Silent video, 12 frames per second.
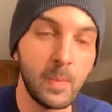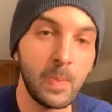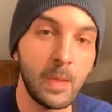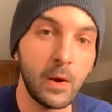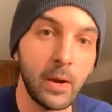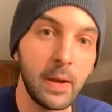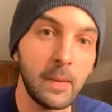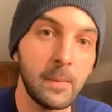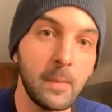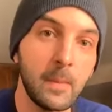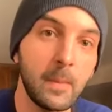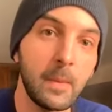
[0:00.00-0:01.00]
Okay?
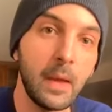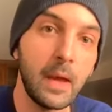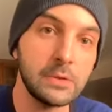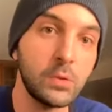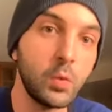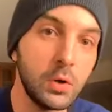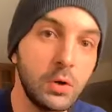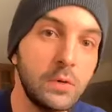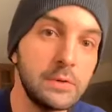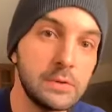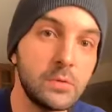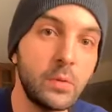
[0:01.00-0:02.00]
As a world,
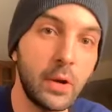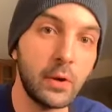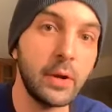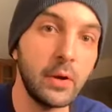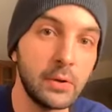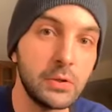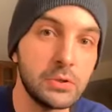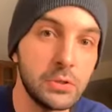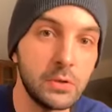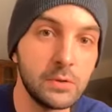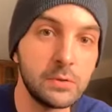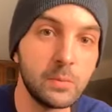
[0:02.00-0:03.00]
this is when our character
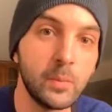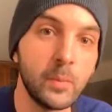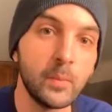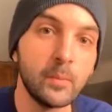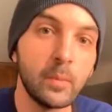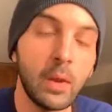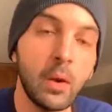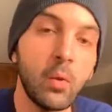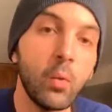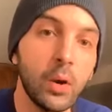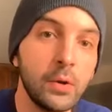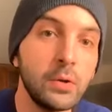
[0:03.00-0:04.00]
shows.
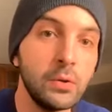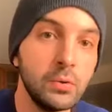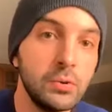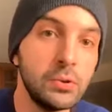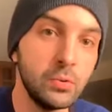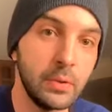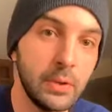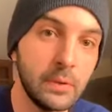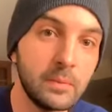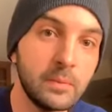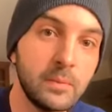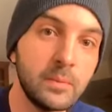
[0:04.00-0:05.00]
What are you doing
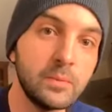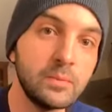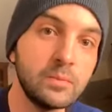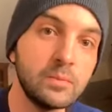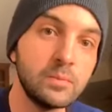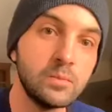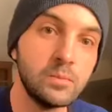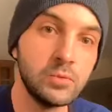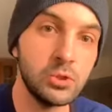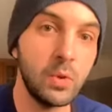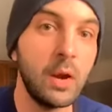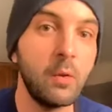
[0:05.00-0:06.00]
to
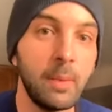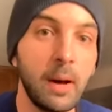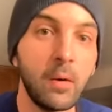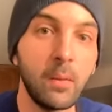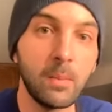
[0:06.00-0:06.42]
help out?